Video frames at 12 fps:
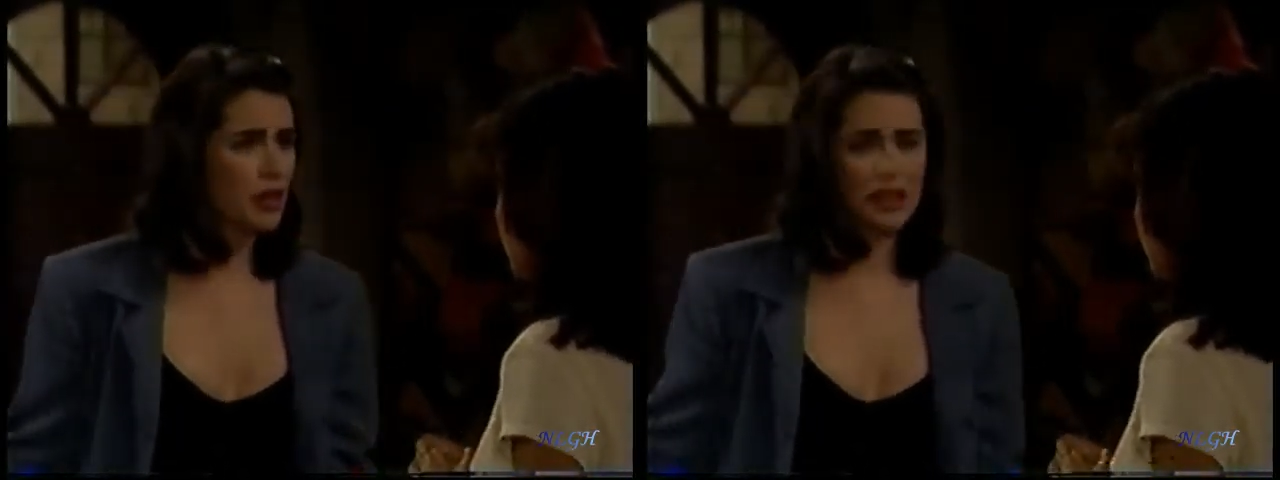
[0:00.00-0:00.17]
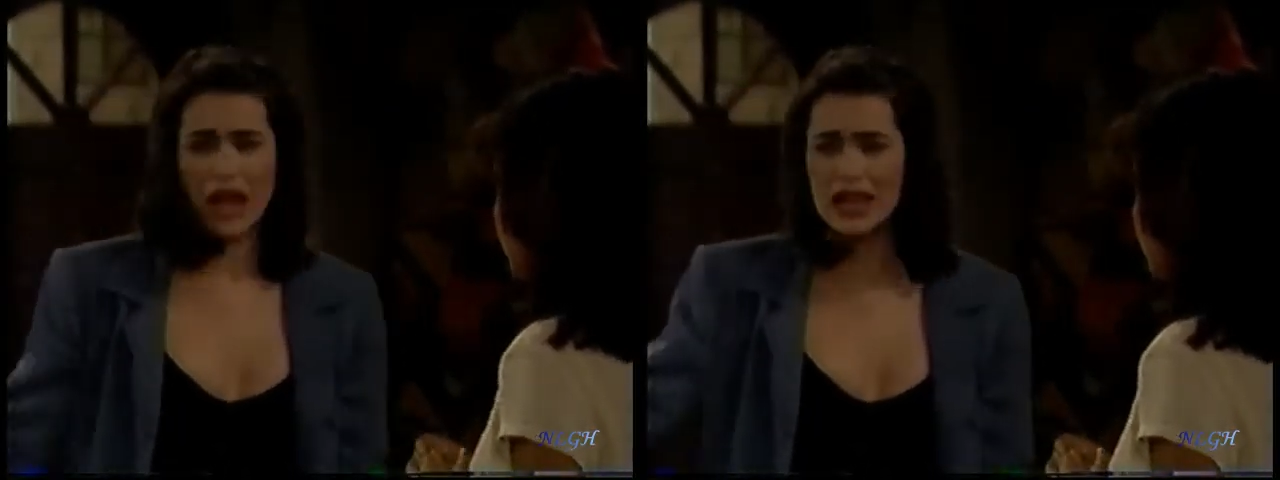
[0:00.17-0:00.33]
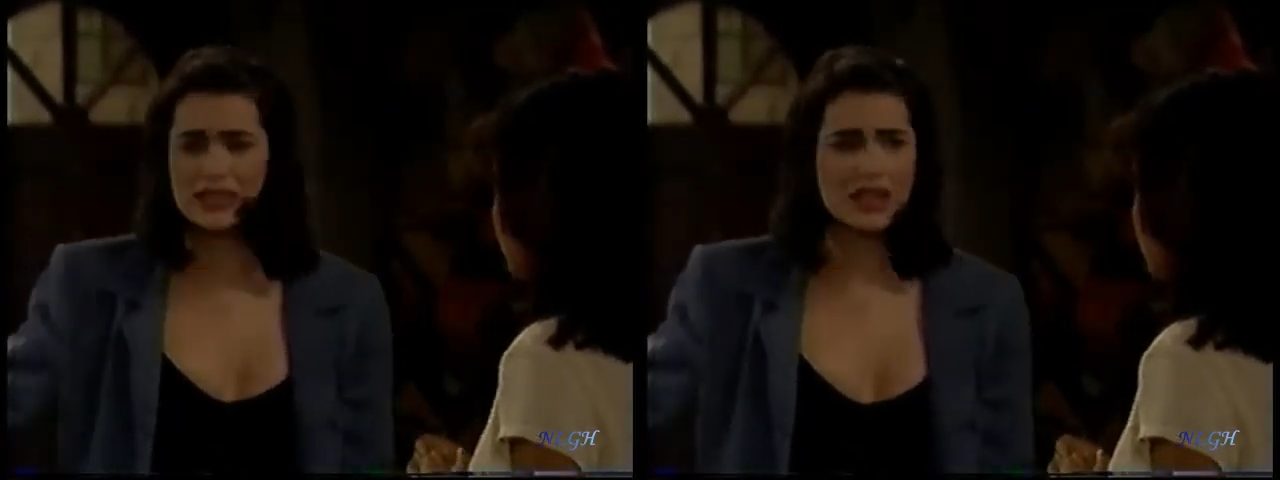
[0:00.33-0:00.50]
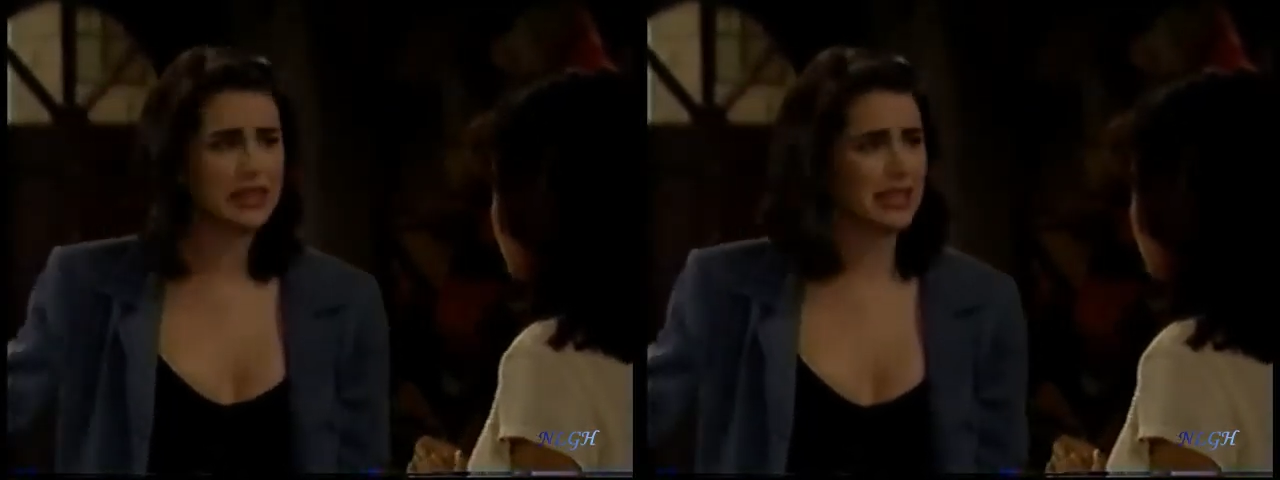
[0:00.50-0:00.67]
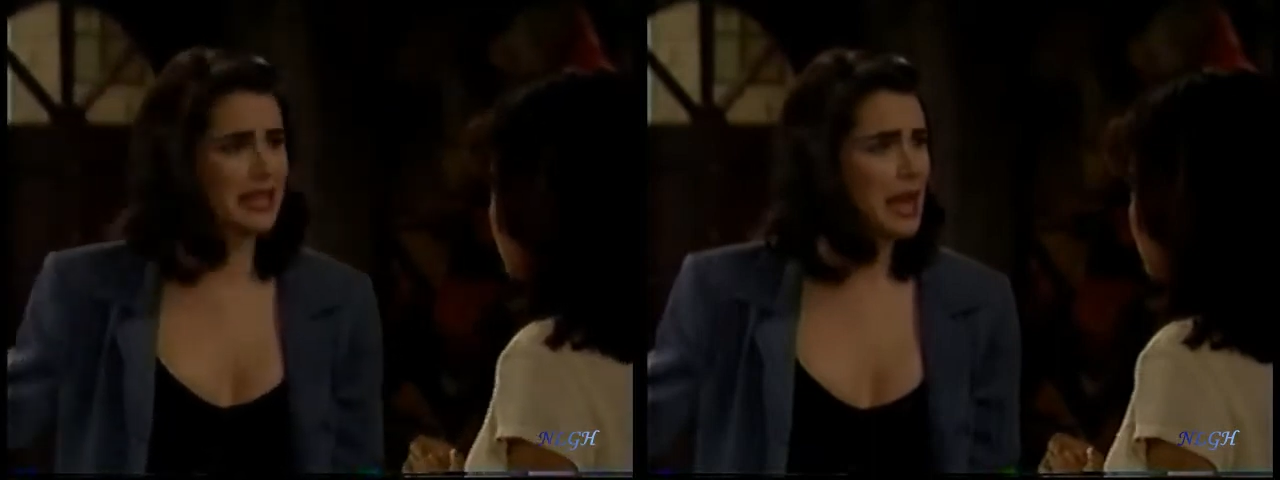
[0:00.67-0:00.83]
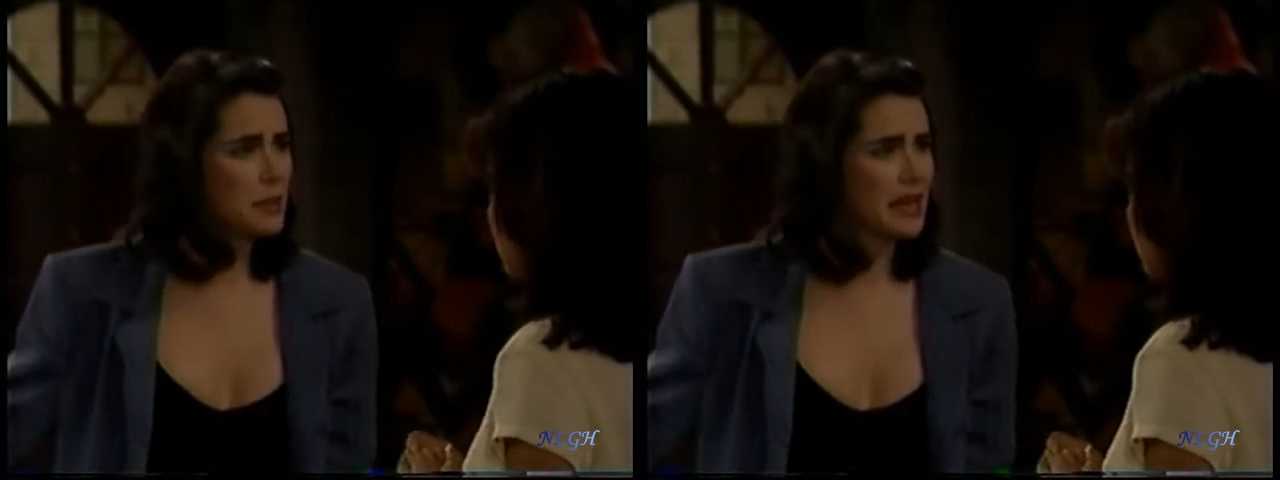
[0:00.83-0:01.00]
The lie's on the
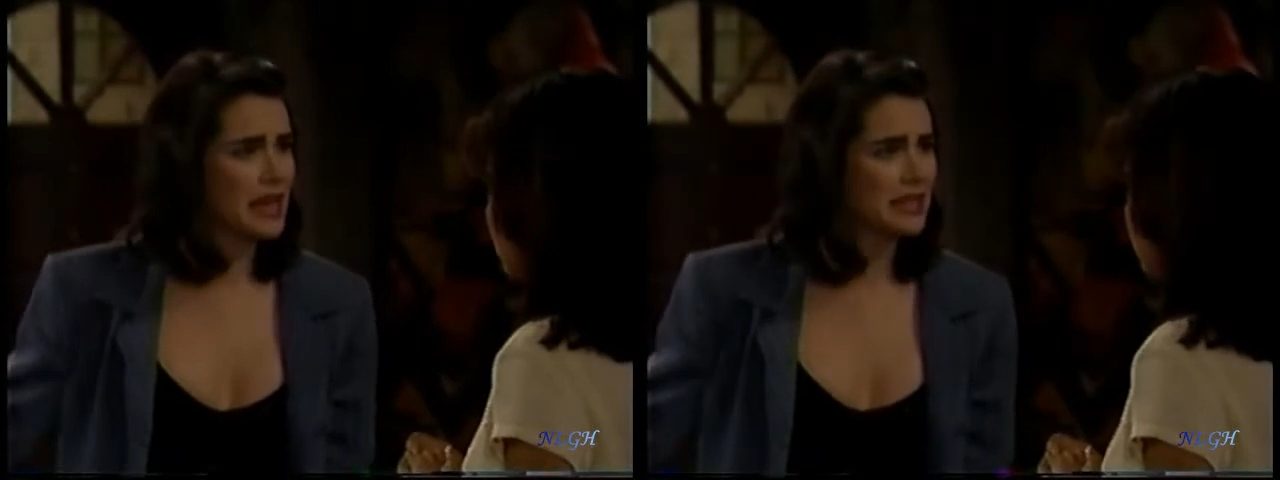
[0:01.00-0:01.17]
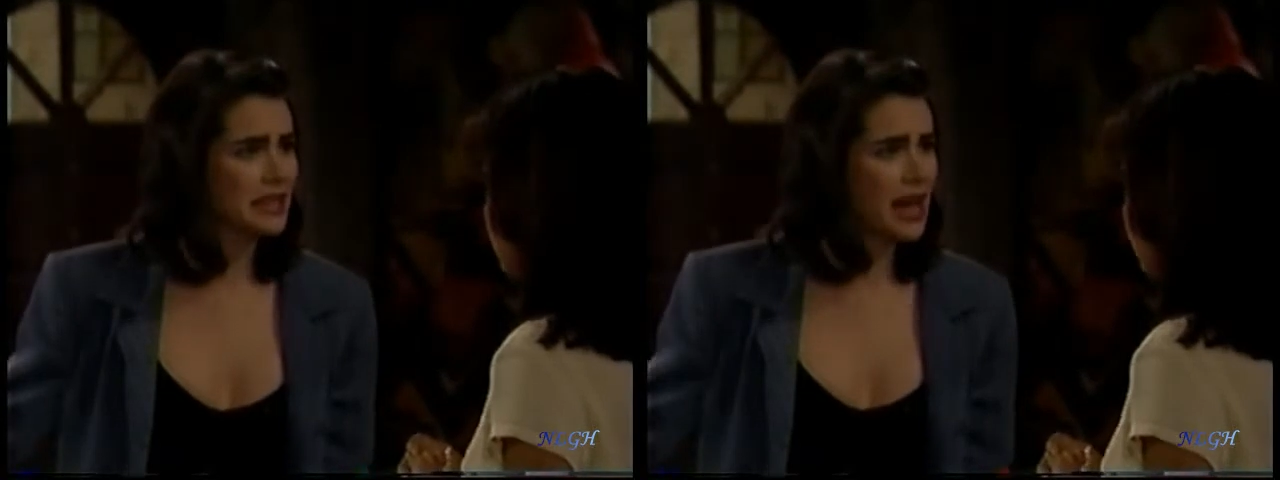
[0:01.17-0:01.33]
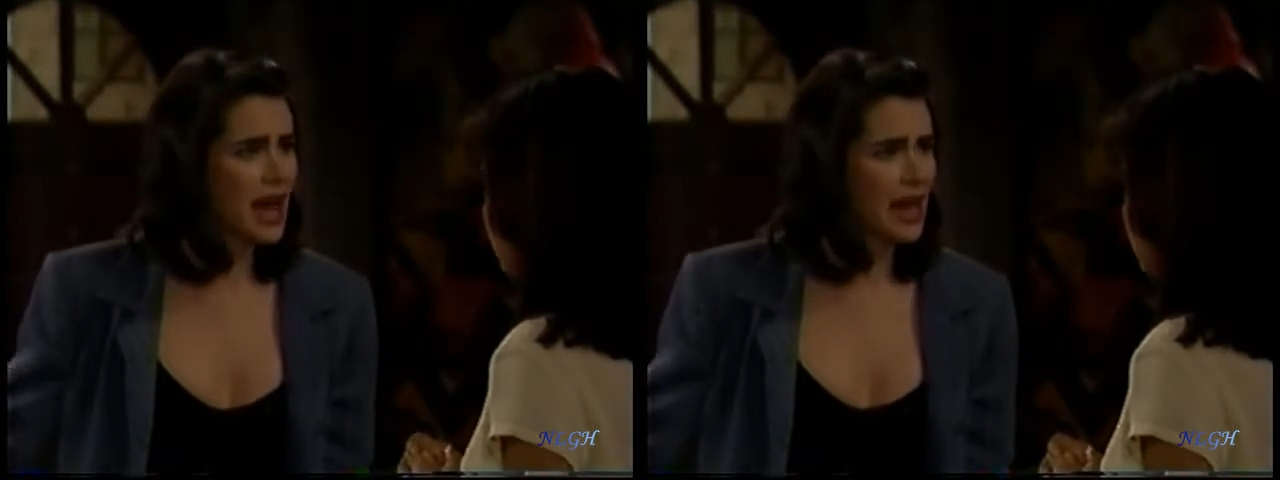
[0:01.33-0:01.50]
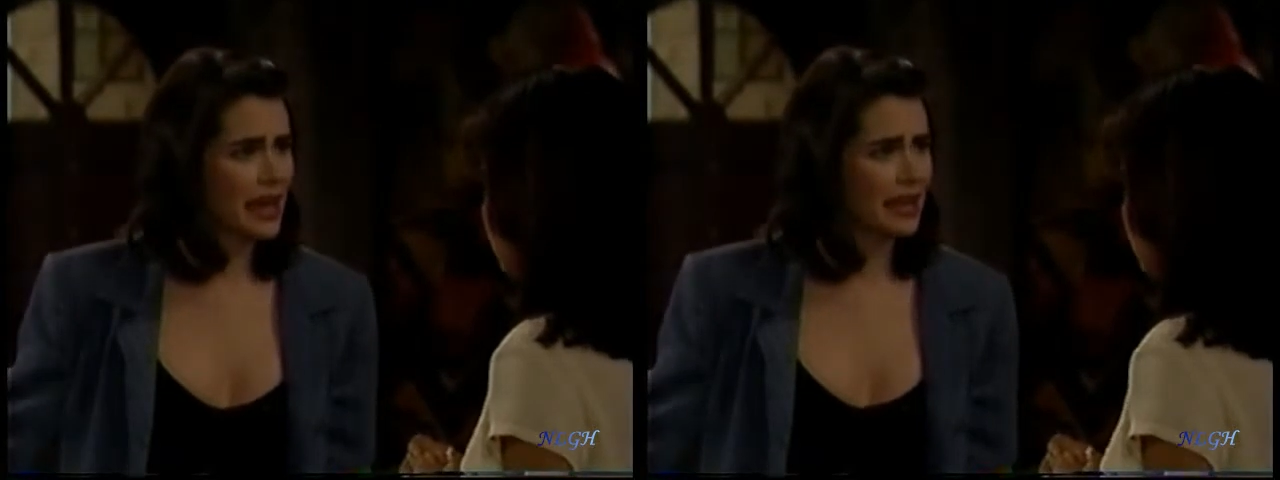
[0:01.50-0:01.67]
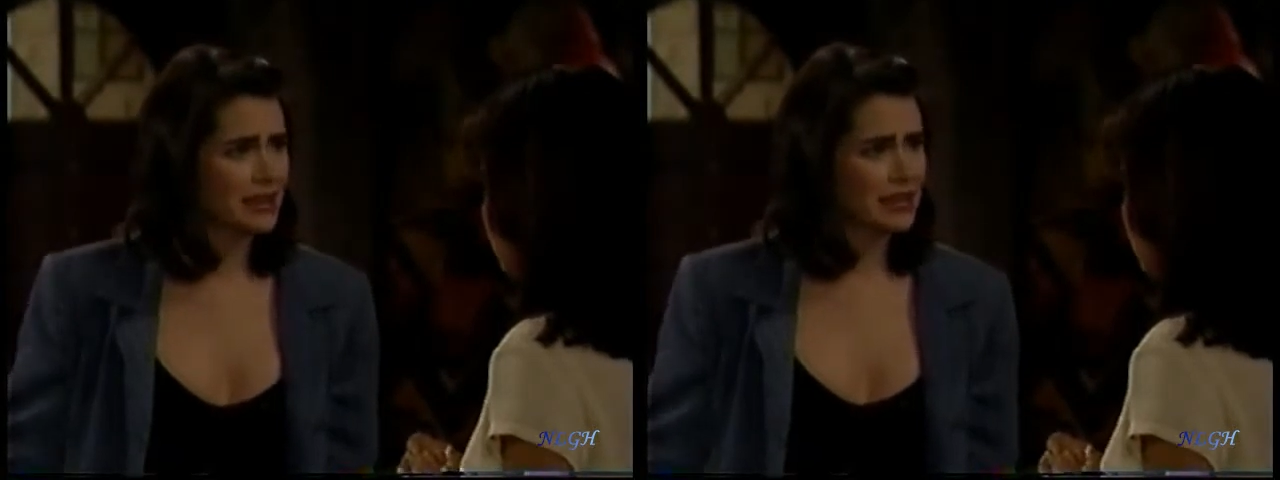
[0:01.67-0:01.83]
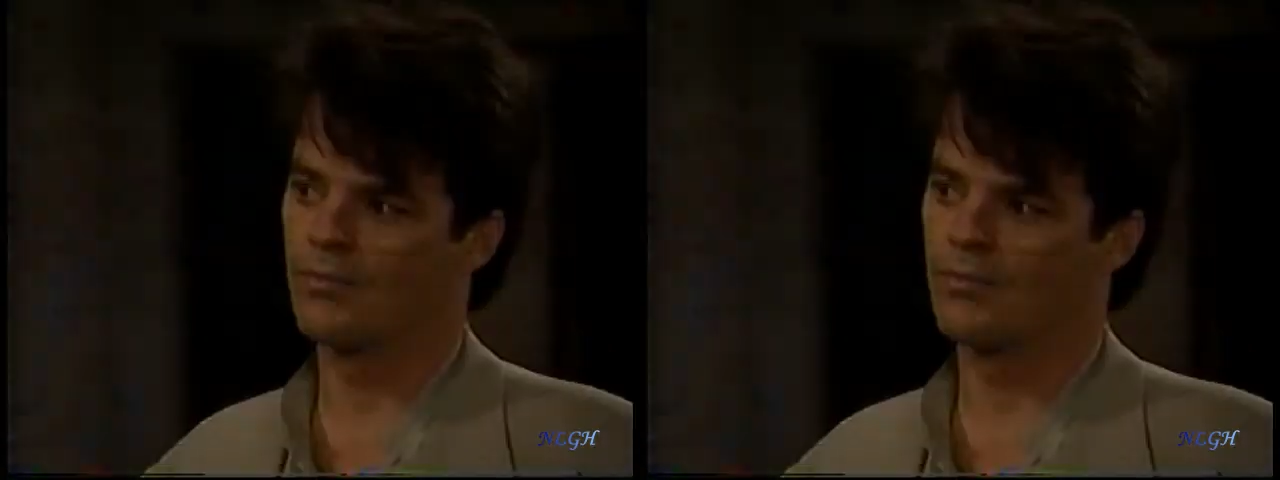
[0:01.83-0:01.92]
tape. He can't deny it.